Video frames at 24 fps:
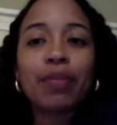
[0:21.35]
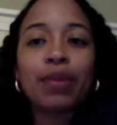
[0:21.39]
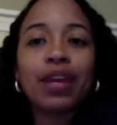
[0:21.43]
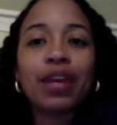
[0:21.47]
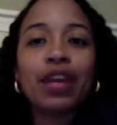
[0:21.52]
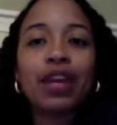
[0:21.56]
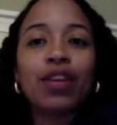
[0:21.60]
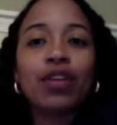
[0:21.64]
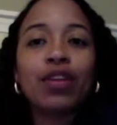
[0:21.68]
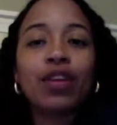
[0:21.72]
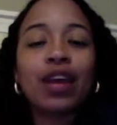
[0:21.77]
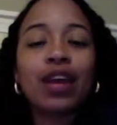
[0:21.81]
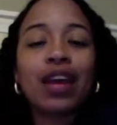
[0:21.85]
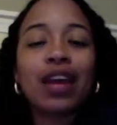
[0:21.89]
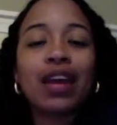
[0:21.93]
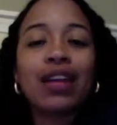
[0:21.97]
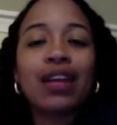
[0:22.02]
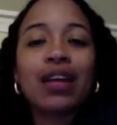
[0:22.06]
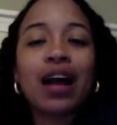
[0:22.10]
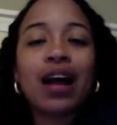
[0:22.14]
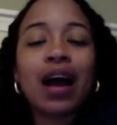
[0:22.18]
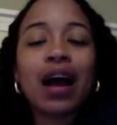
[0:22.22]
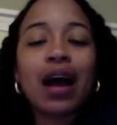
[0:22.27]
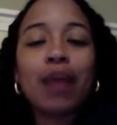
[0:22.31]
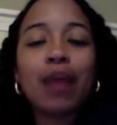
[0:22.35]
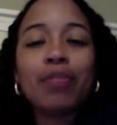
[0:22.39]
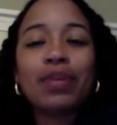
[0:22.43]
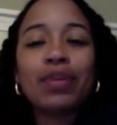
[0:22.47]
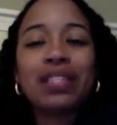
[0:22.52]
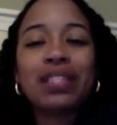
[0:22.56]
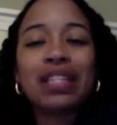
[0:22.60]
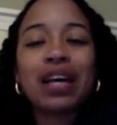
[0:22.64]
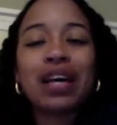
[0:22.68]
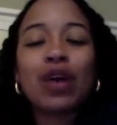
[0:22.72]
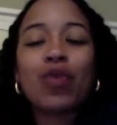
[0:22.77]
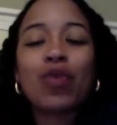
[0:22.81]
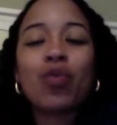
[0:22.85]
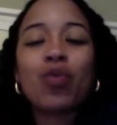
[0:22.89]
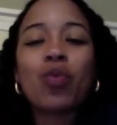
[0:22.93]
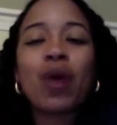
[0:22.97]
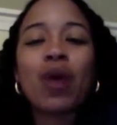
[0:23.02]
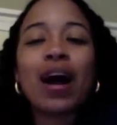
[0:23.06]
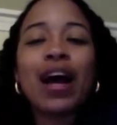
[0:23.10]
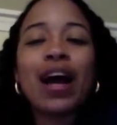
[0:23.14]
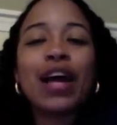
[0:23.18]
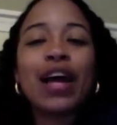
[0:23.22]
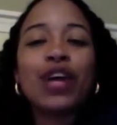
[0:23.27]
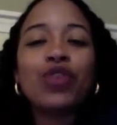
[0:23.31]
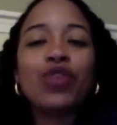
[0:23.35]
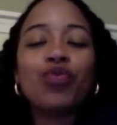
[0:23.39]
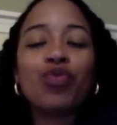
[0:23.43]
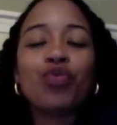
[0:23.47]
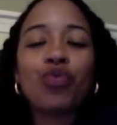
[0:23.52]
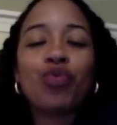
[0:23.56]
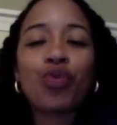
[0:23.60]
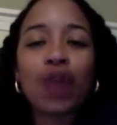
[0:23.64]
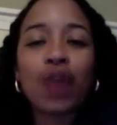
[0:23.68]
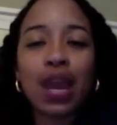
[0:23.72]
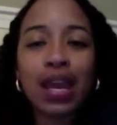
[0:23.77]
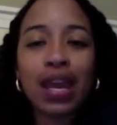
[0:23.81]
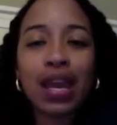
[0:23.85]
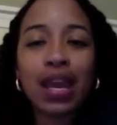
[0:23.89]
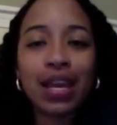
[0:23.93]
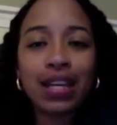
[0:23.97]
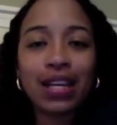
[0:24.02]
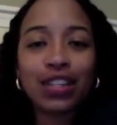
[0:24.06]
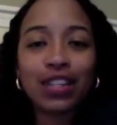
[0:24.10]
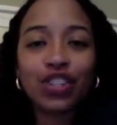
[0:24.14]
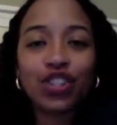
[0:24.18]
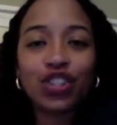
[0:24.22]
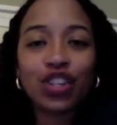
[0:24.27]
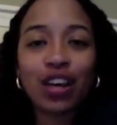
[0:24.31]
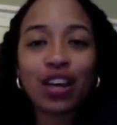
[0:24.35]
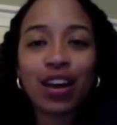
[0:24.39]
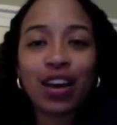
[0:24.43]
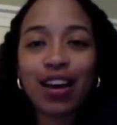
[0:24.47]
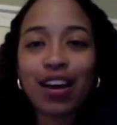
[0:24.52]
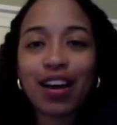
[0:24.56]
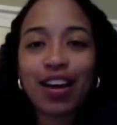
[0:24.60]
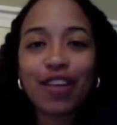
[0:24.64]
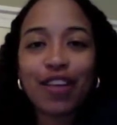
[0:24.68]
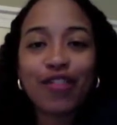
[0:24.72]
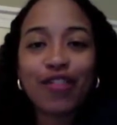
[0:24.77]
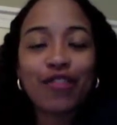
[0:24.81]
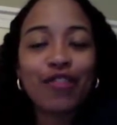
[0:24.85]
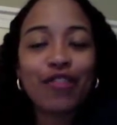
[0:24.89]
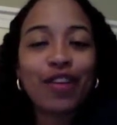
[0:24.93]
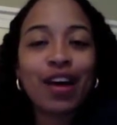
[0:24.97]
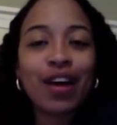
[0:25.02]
can encompass a wide range of